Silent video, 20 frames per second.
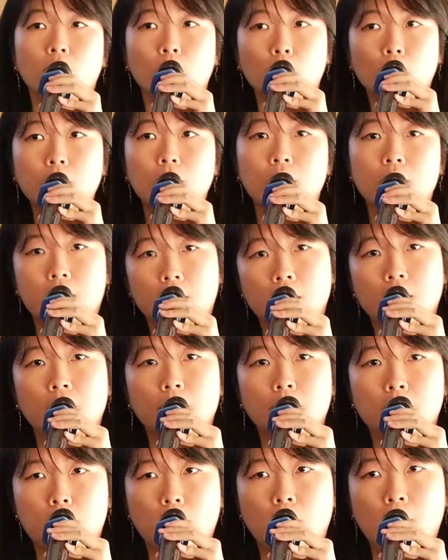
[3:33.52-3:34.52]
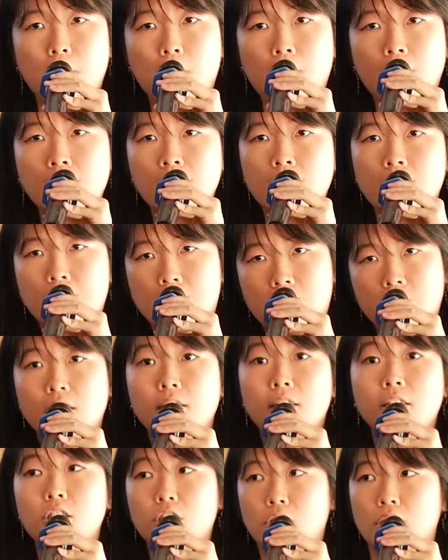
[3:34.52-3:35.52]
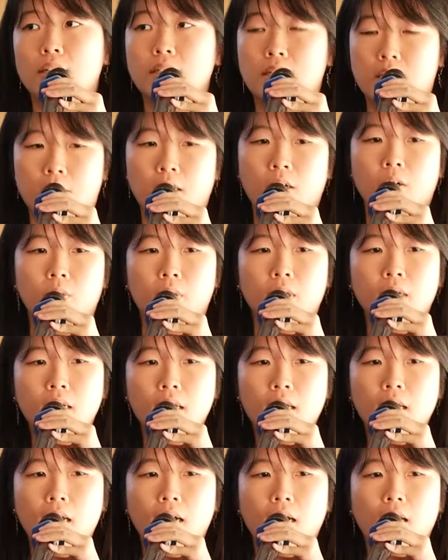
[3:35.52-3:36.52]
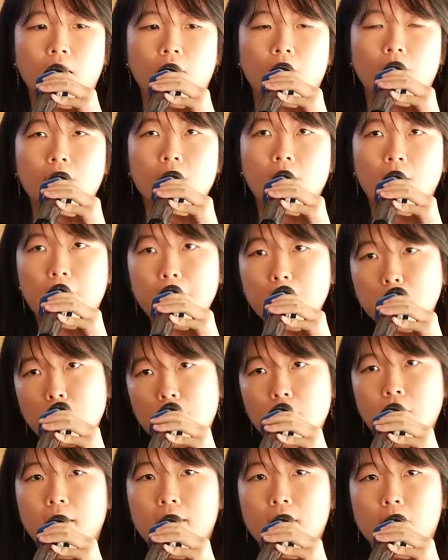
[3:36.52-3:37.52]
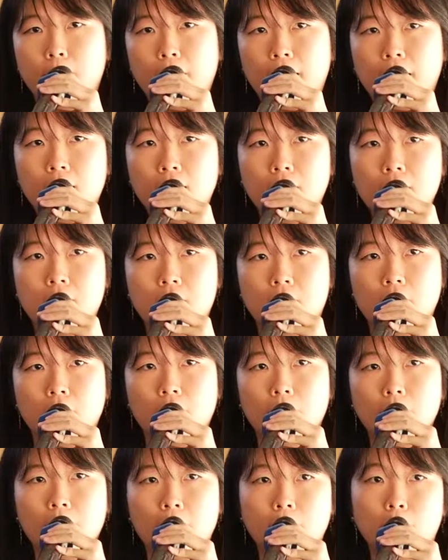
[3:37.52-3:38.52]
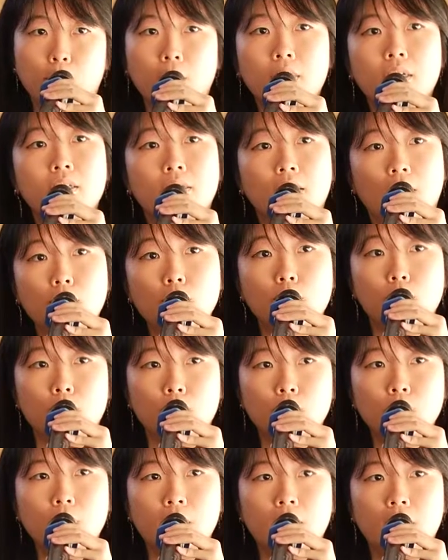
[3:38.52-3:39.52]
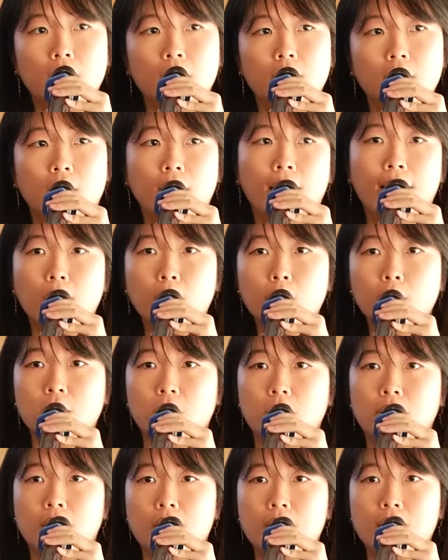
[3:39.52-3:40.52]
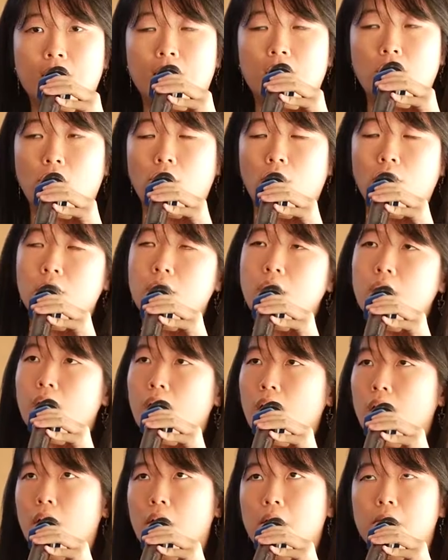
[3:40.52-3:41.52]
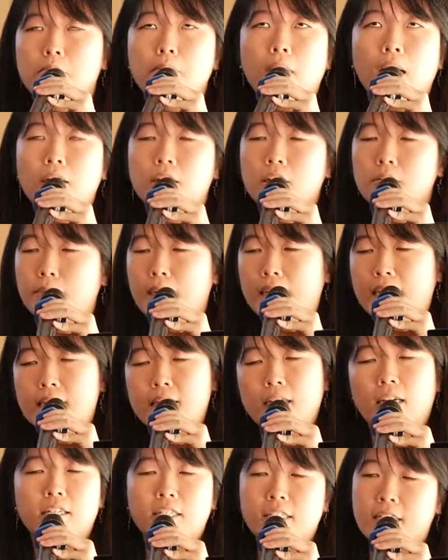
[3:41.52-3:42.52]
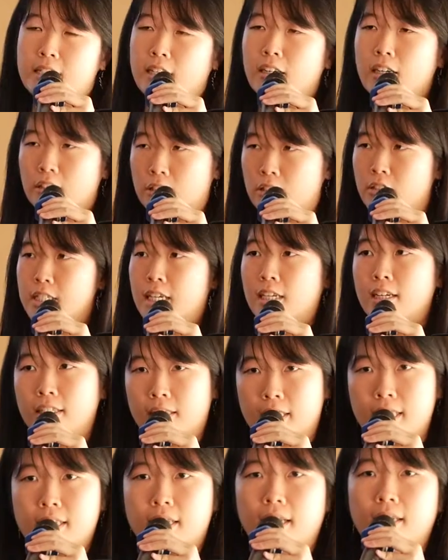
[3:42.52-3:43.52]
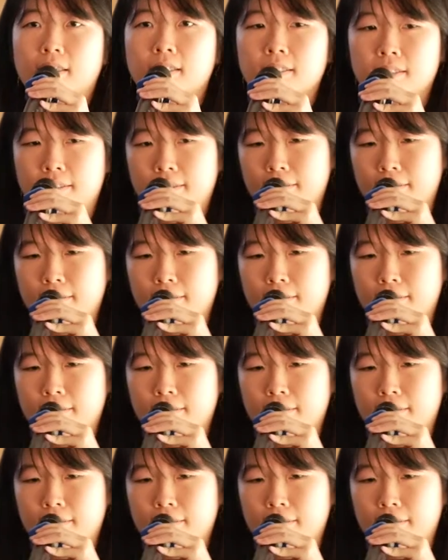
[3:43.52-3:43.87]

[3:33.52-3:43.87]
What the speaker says: loaded term. So your mind instantly shuts down. Let me try to explain this term and break it down to you in the language that, say, your marketplace aunties and uncles can understand.